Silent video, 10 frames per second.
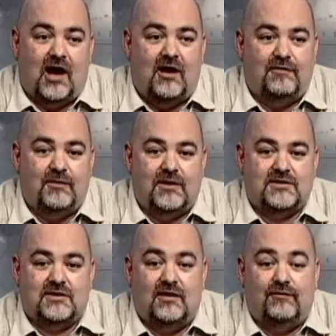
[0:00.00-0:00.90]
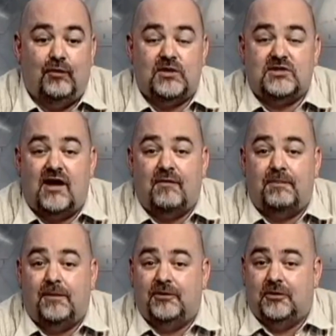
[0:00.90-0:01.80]
Now, if he wants to, if he wants to have
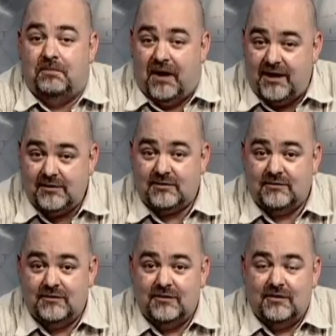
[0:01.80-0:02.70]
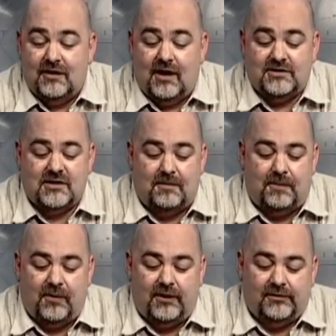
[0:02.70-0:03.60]
a public debate at
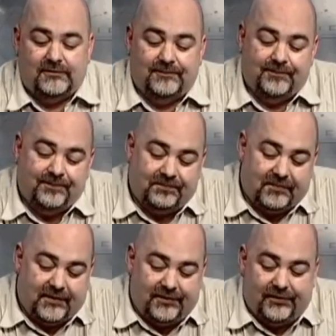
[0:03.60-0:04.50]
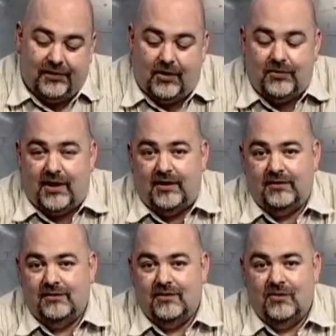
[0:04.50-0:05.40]
some point,
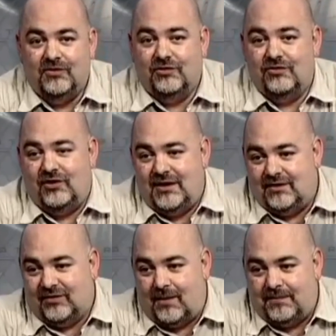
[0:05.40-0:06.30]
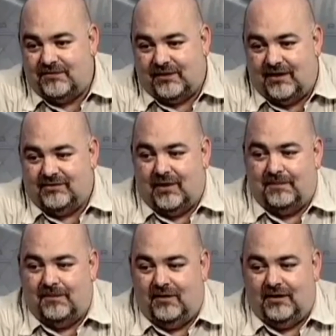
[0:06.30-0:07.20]
okay. As soon as he gets up and stands
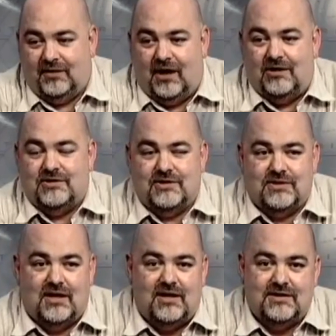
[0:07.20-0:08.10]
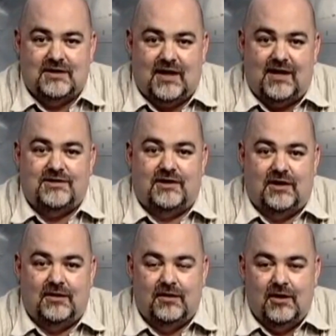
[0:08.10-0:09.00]
up and acknowledges that he's
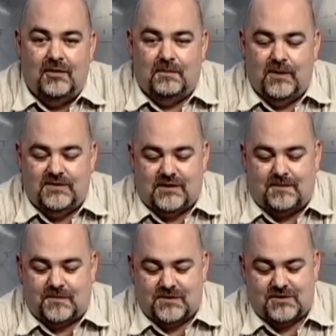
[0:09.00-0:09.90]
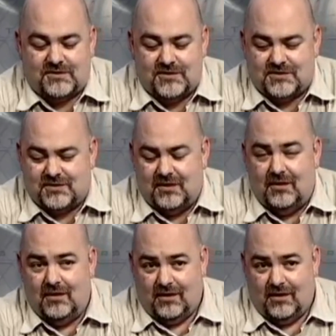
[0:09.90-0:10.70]
engaging in presuppositionalist